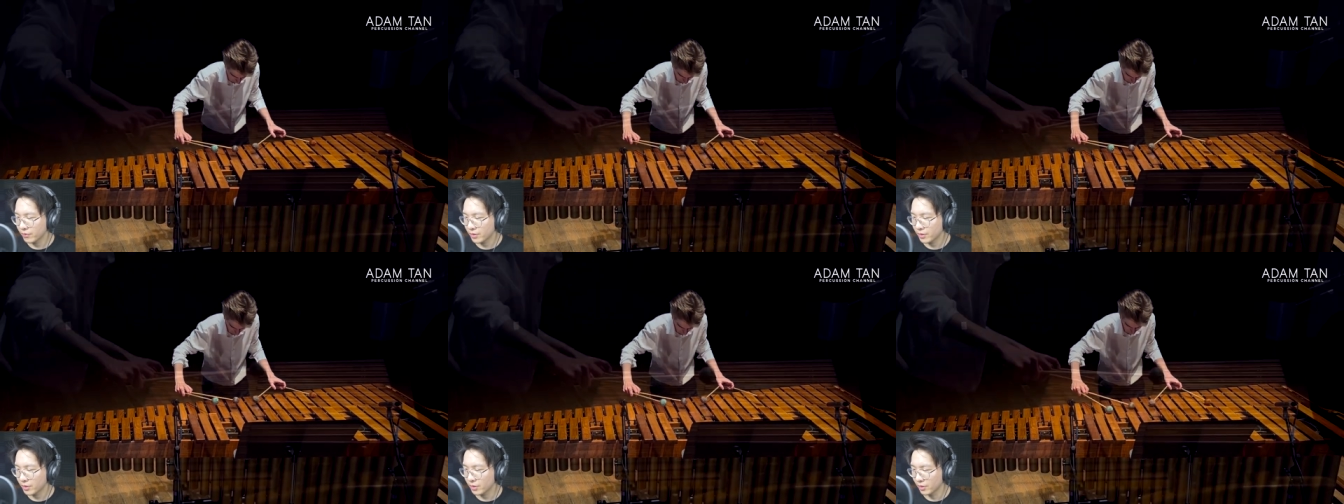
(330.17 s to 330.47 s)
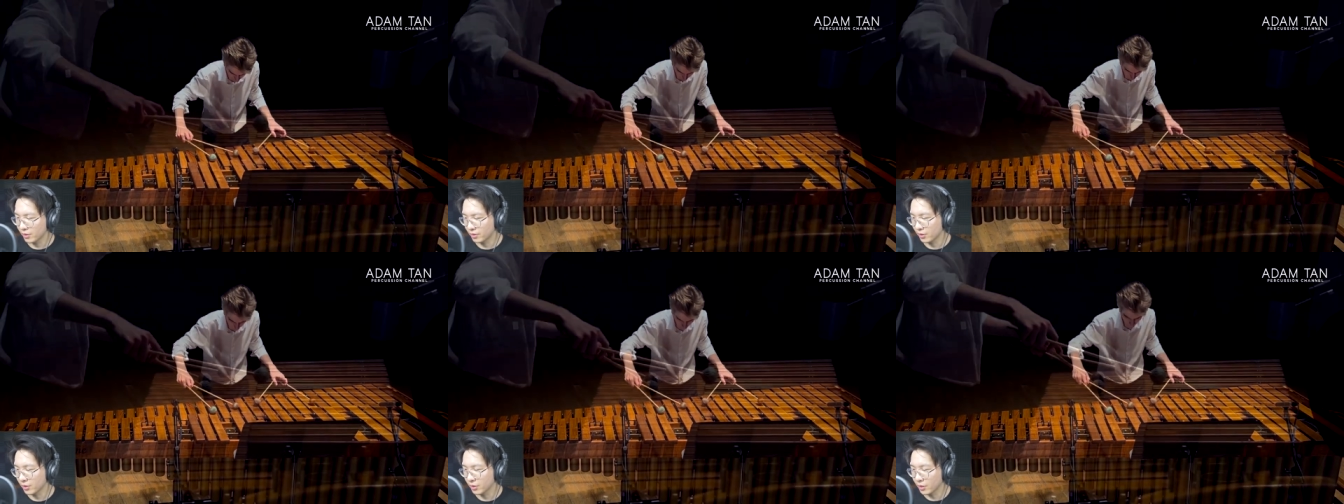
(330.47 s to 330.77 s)

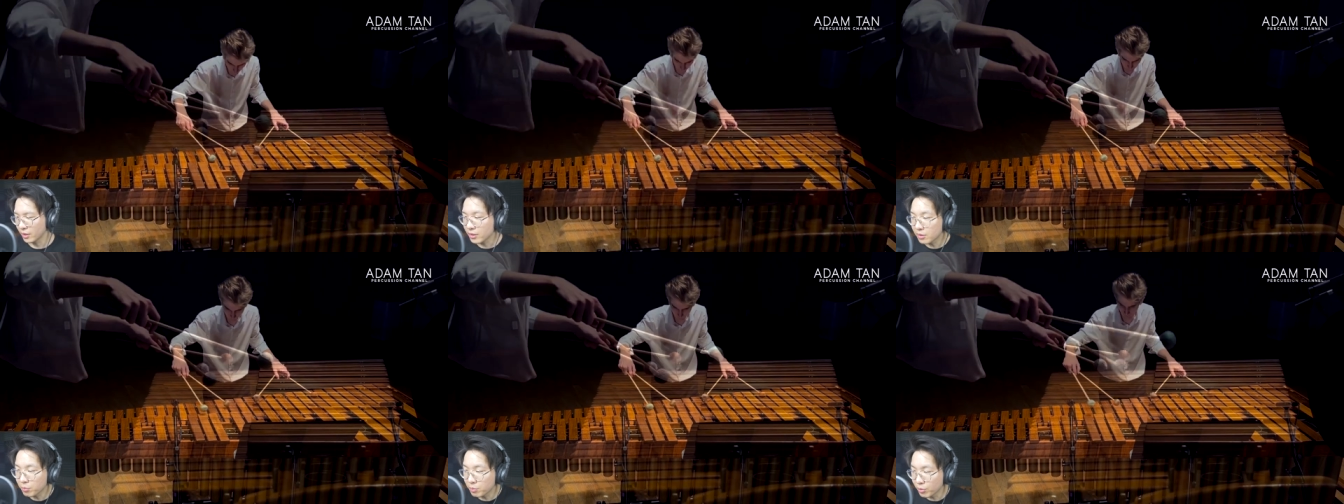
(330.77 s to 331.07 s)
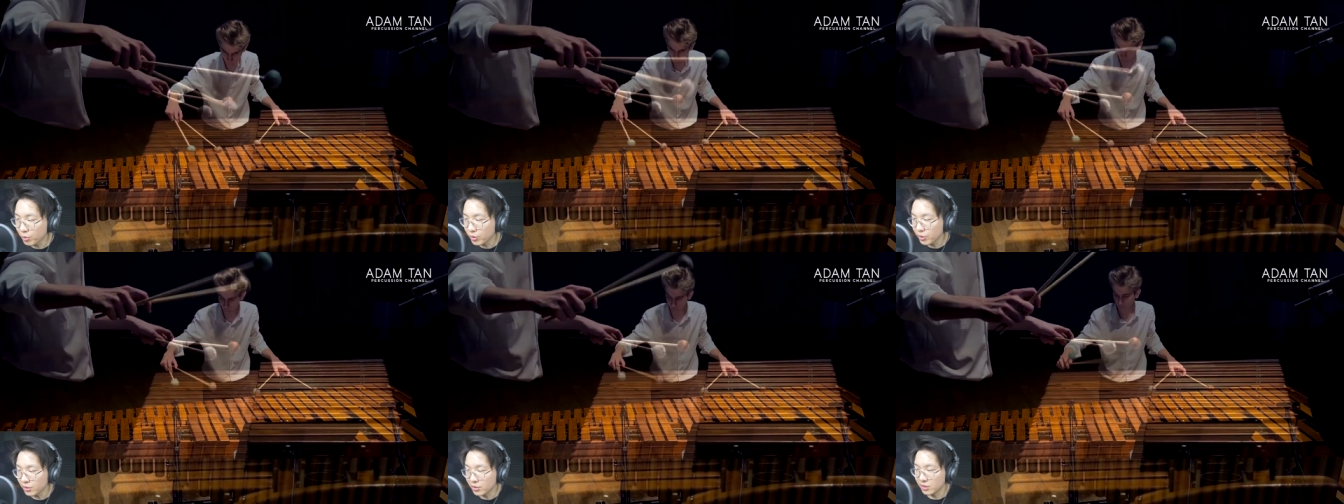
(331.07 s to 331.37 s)
because, you know, a
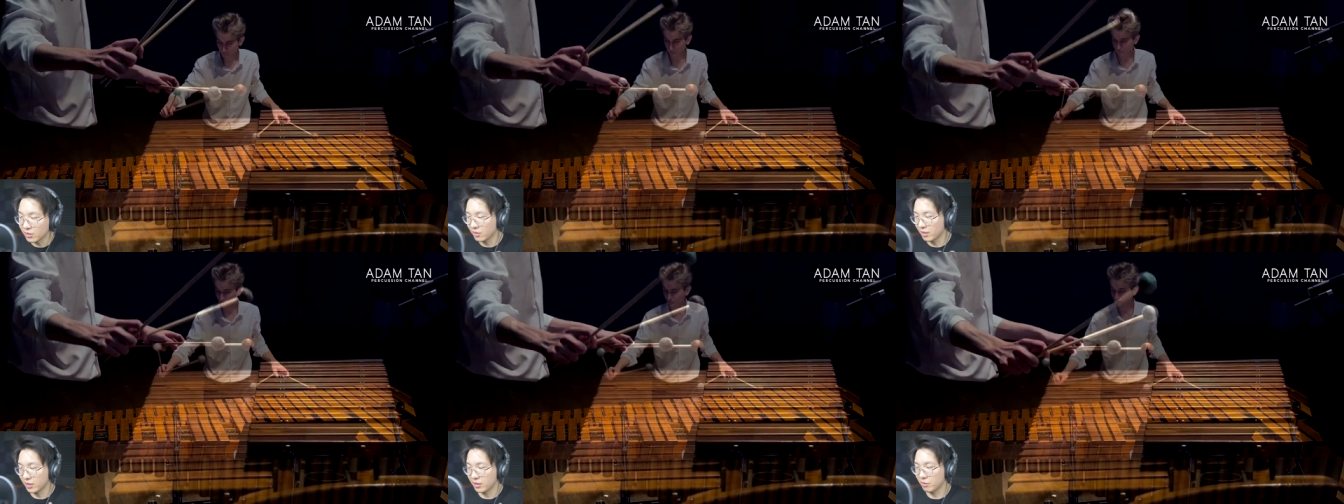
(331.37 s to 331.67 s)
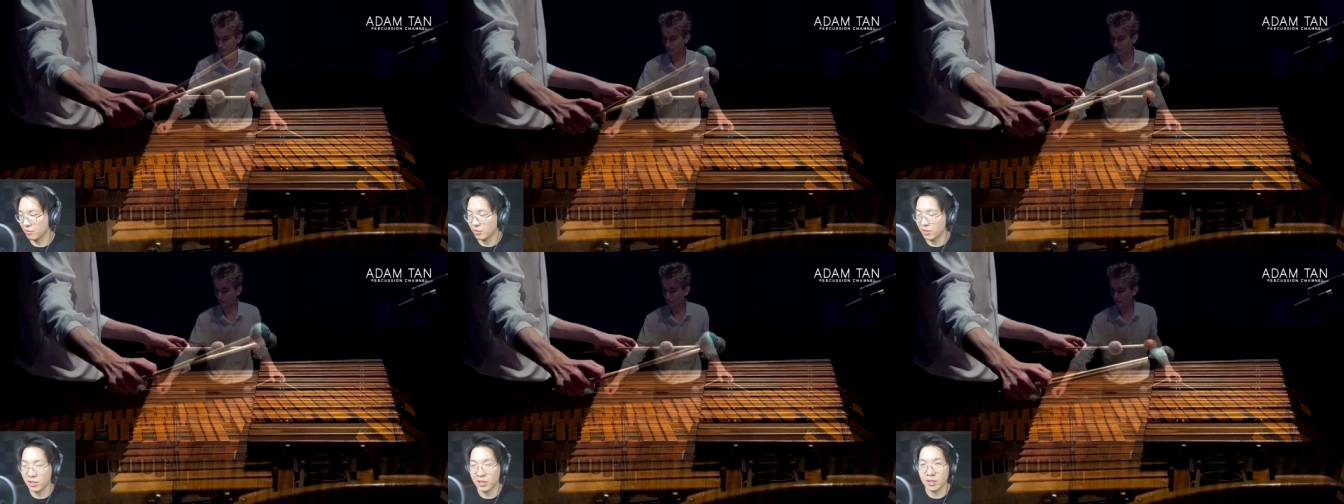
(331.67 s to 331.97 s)
spruce is
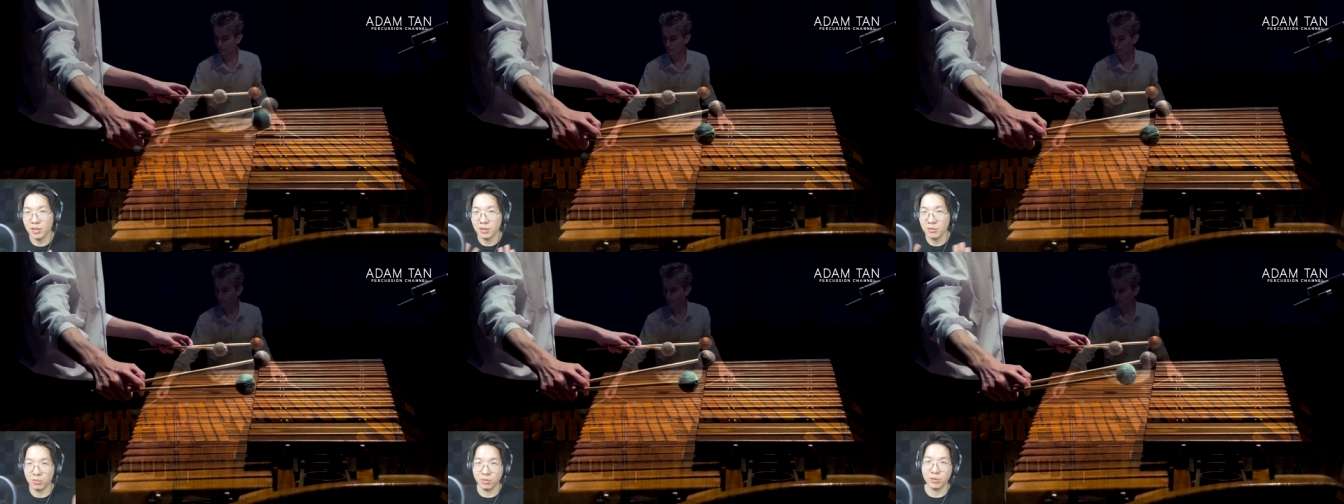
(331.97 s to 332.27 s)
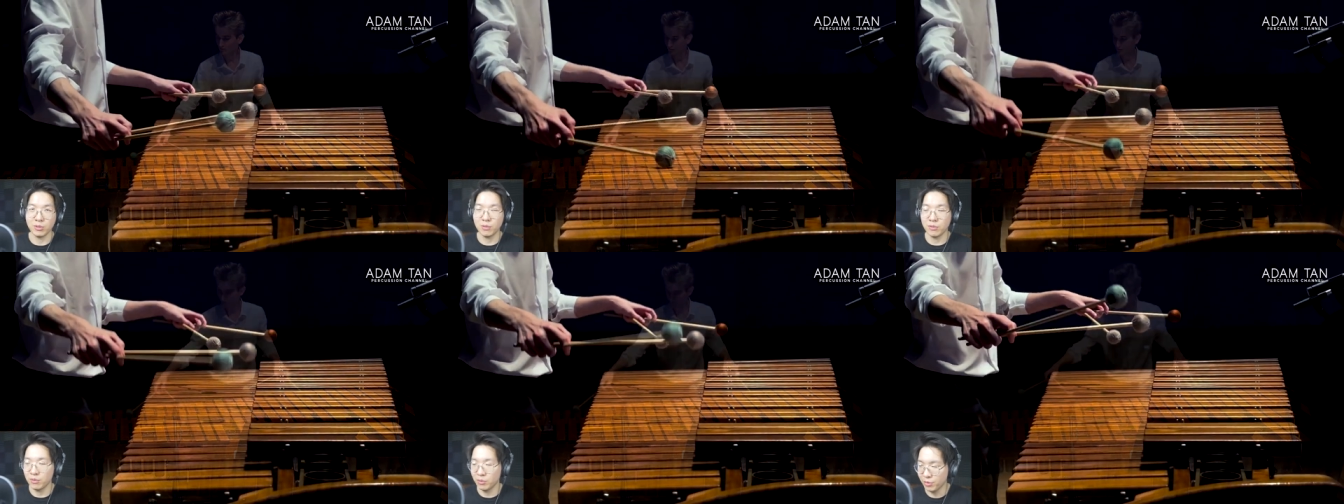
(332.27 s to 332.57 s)
like a really
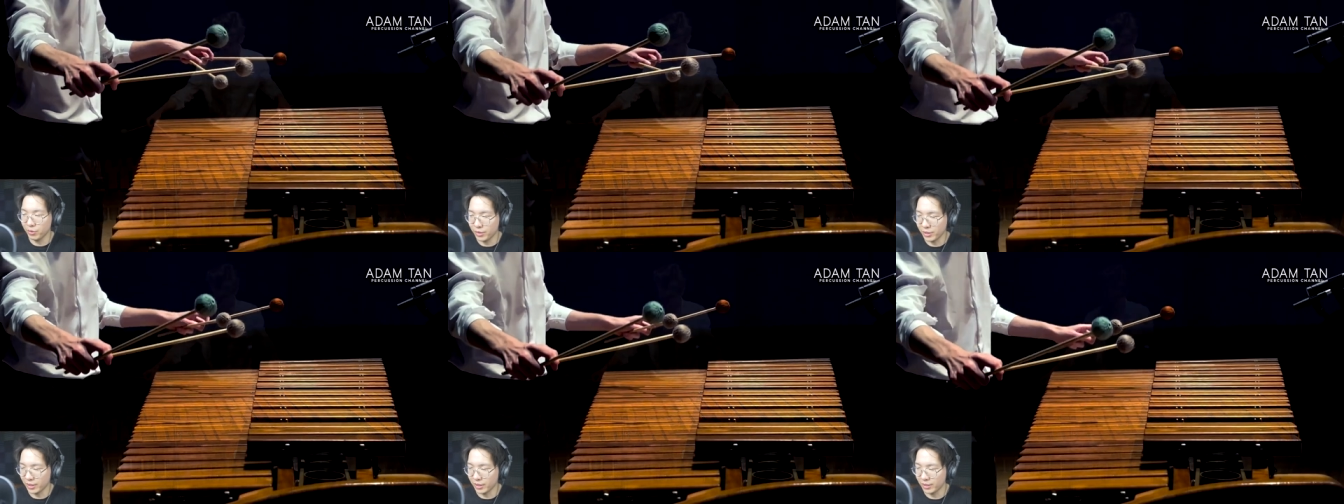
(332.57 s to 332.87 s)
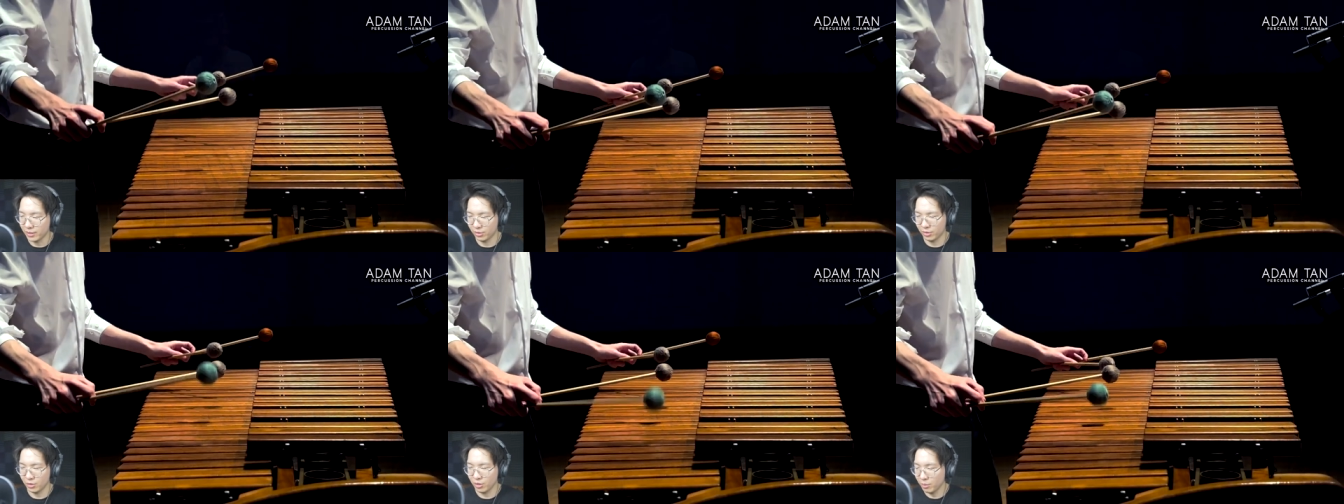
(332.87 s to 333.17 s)
beautiful thing
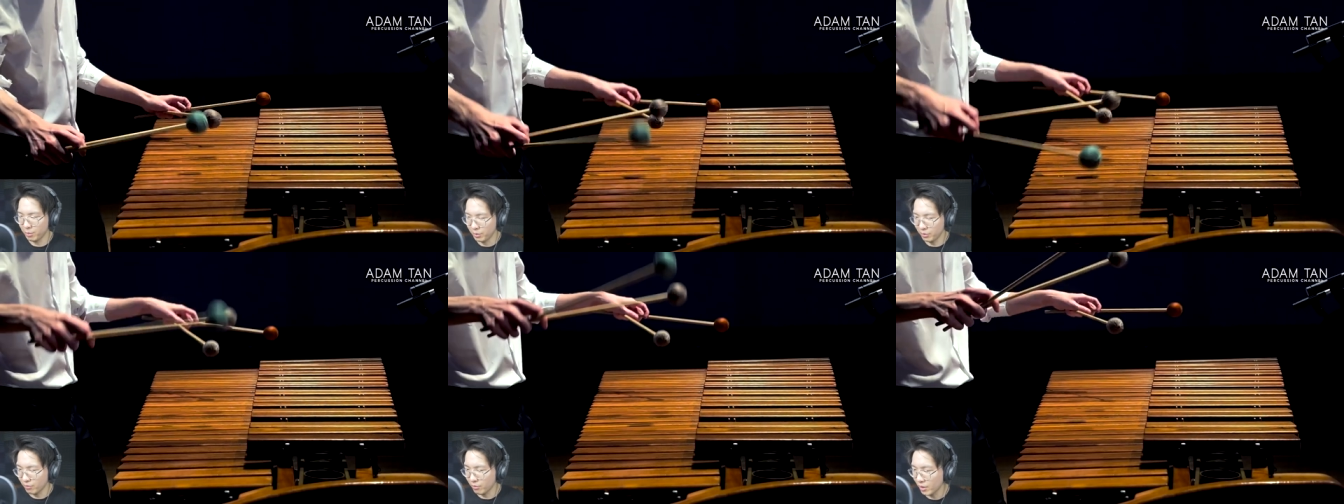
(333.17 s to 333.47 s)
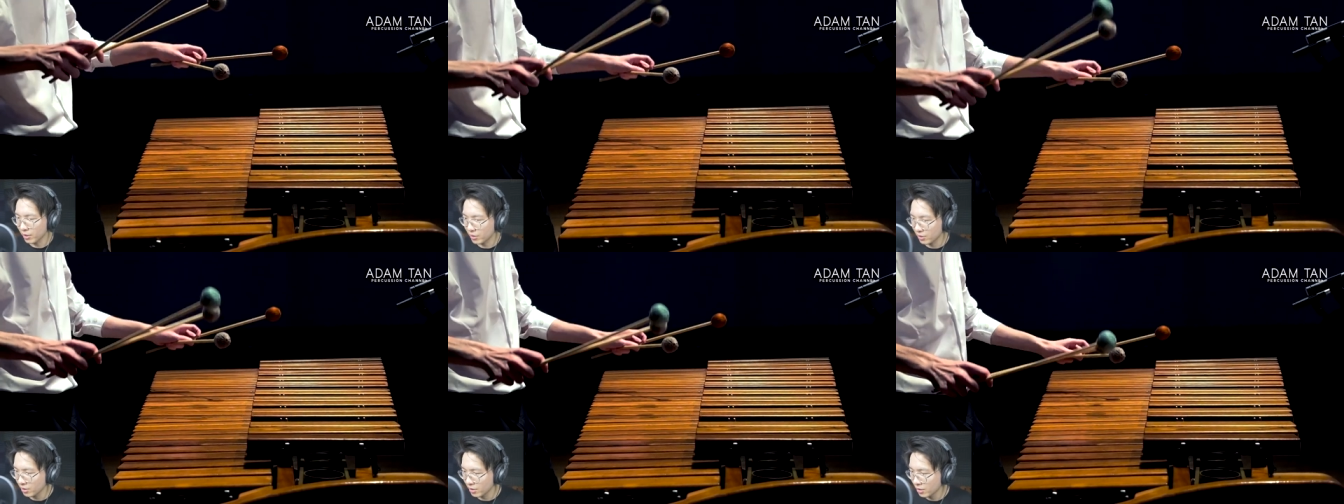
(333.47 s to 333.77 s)
and it should not be
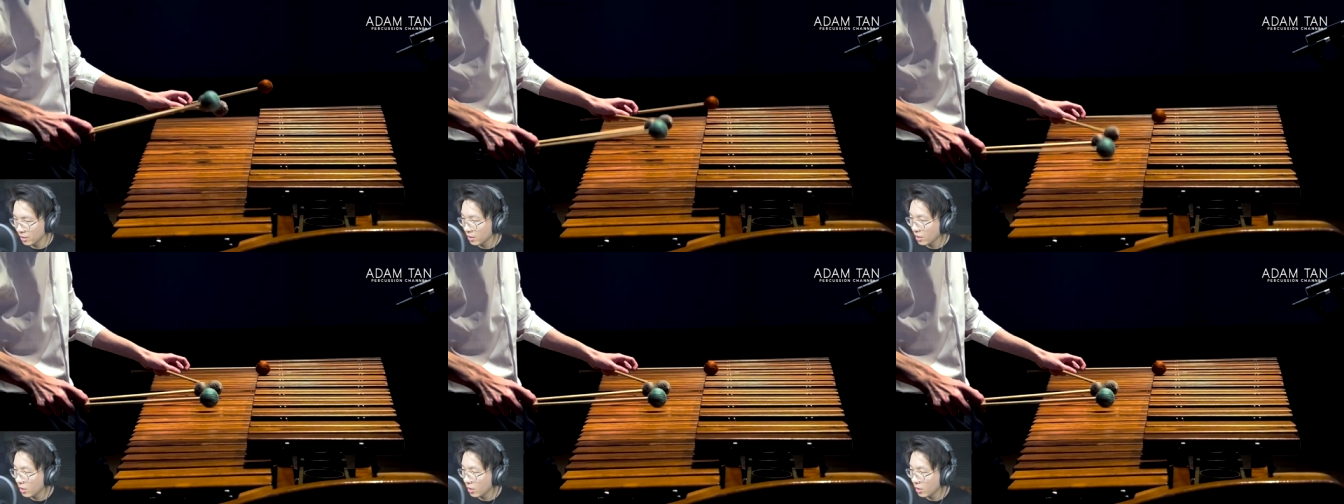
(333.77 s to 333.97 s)
rushed.